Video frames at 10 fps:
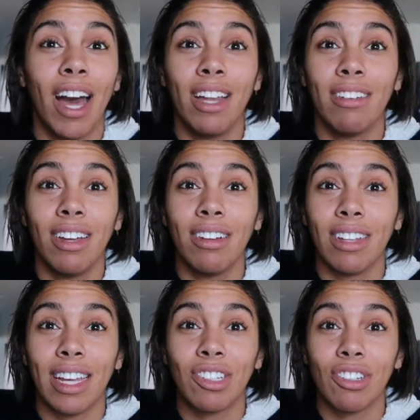I don't
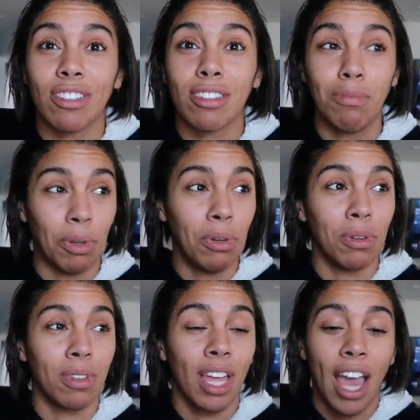know, like just
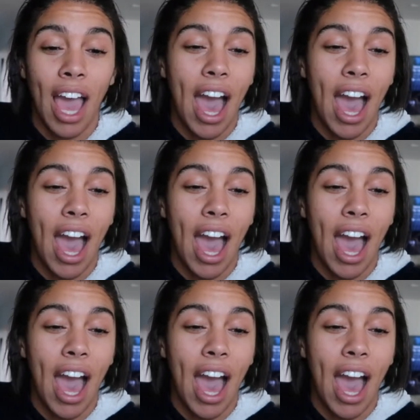smooth.